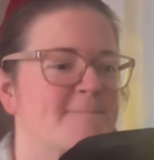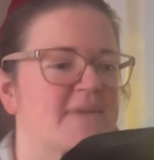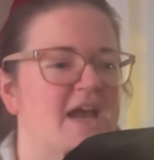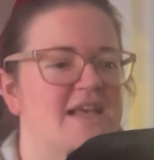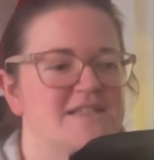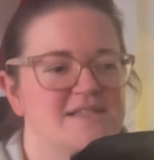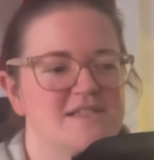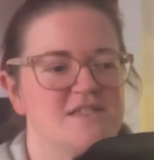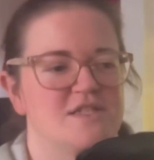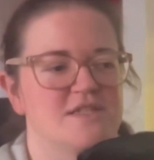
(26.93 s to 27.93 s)
I guess
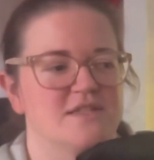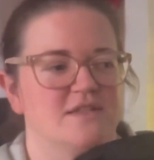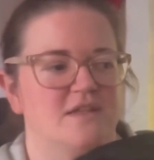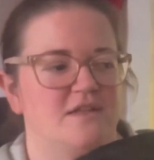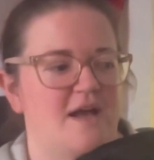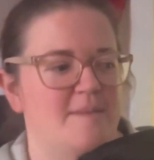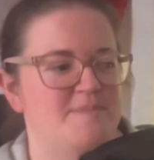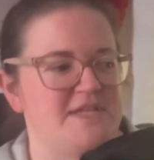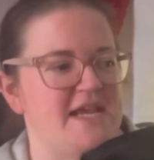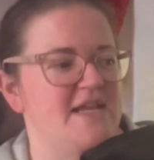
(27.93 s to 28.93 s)
this is just a little
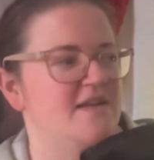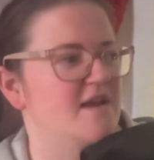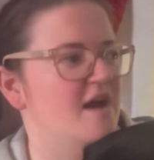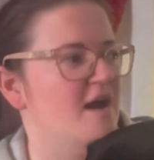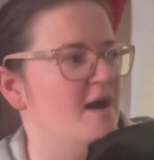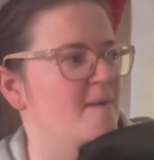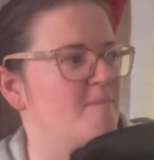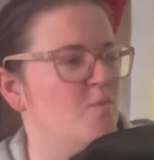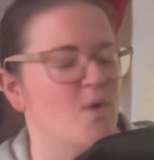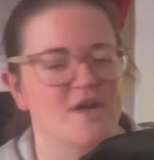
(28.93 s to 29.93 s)
update.
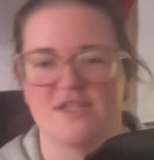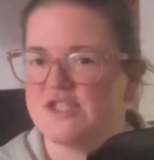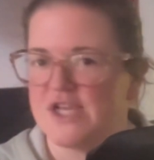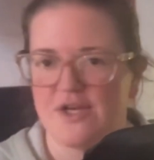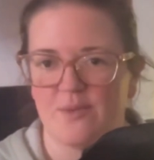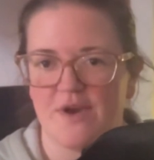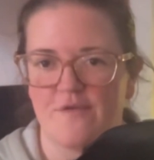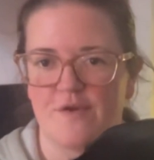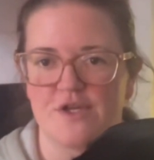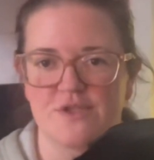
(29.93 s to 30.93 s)
Where it's January
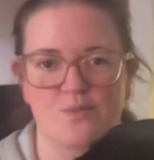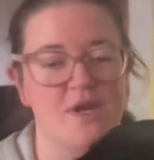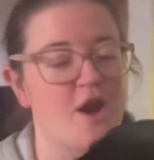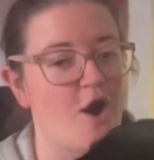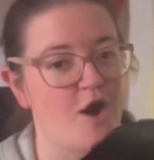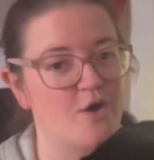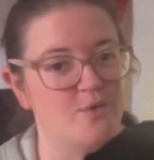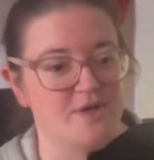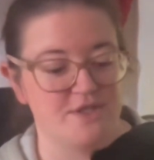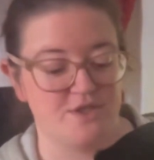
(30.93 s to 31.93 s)
1st, we are
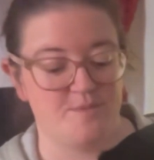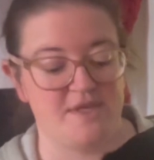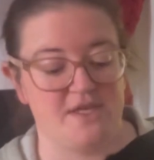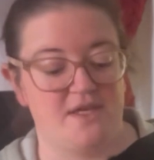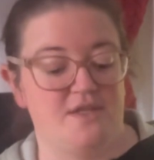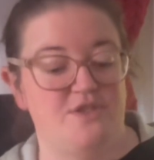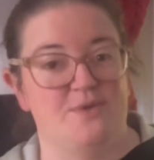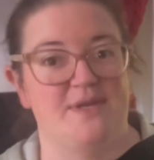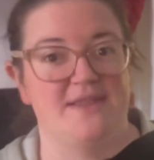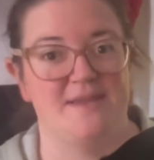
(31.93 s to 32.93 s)
going to be
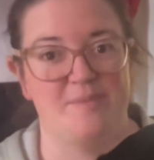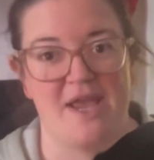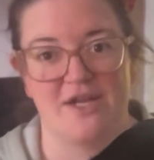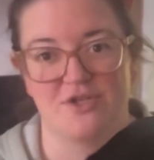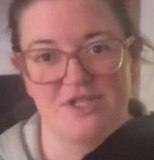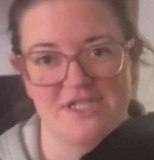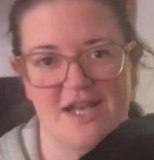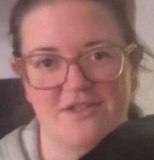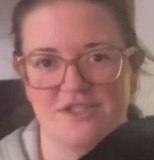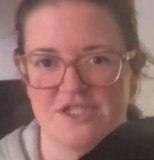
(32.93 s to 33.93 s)
doing the Pantry
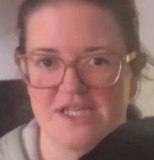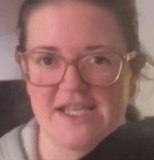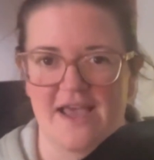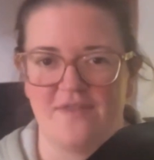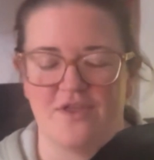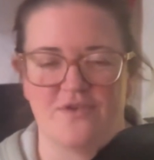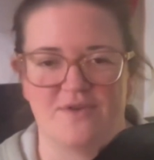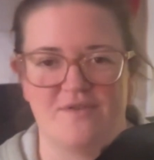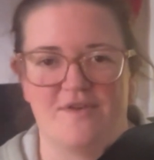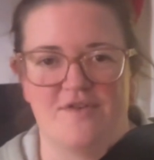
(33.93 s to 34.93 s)
Challenge again, the
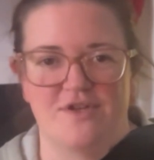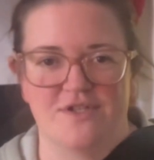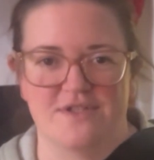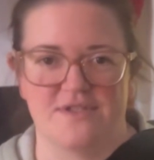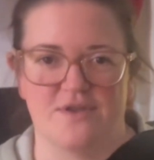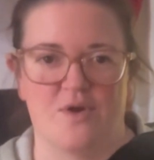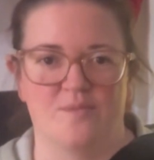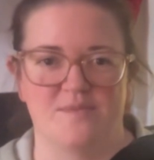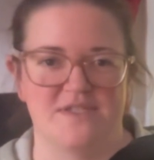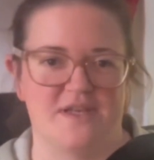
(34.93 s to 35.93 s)
Three Rivers
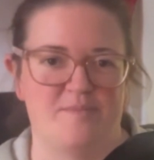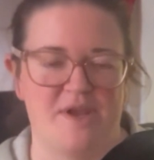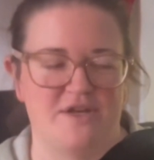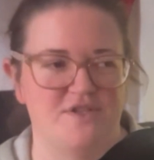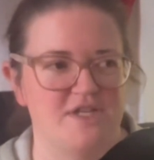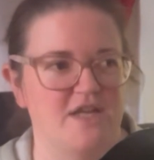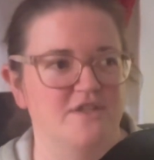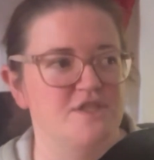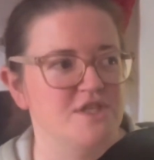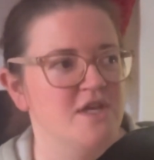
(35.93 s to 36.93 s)
Homestead Pantry
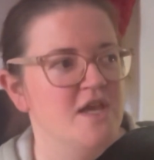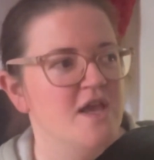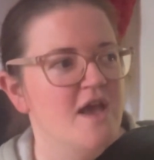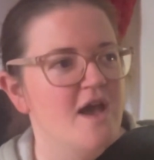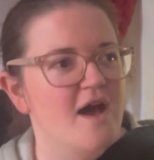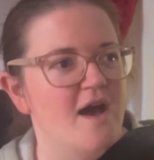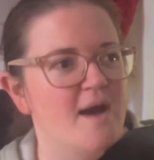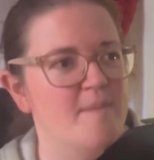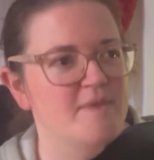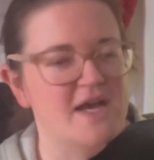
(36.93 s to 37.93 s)
Challenge.
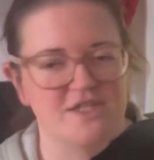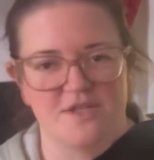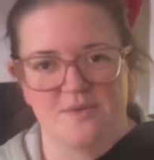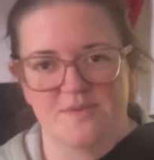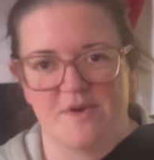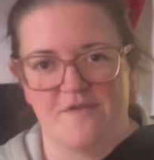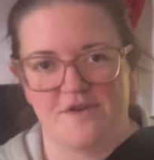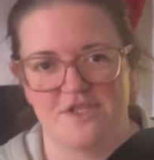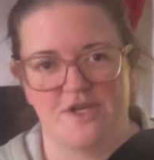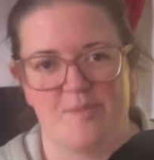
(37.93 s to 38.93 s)
Last year was my
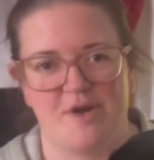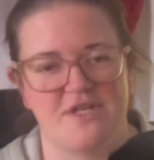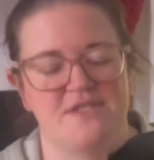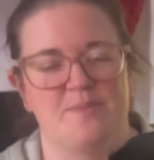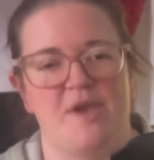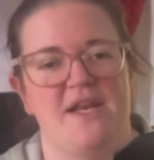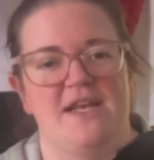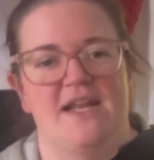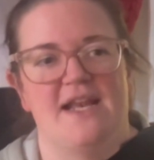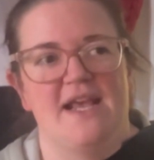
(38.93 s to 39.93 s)
first year
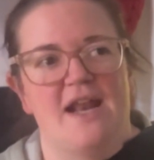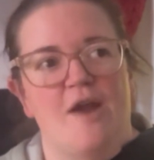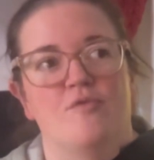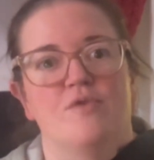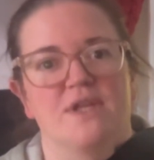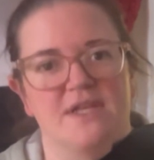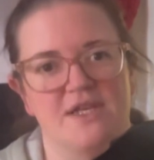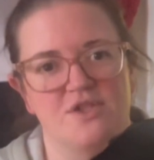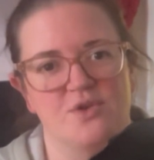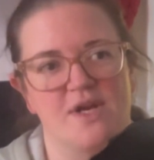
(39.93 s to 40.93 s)
participating in it. I really
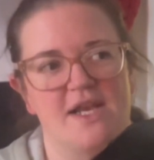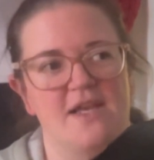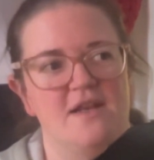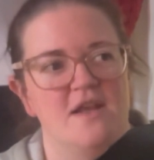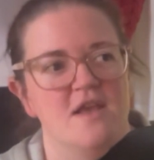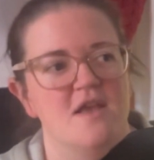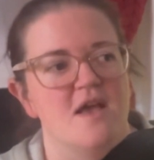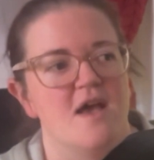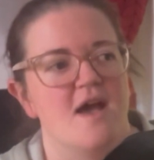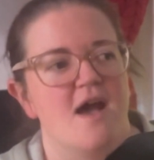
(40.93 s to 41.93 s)
enjoyed it.
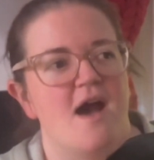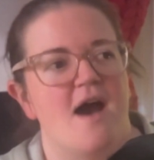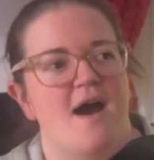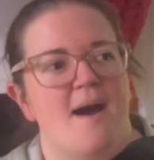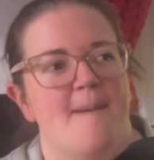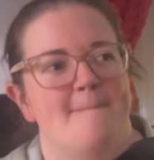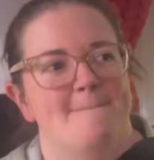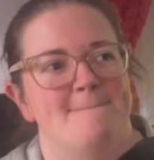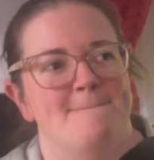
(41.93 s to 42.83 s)
I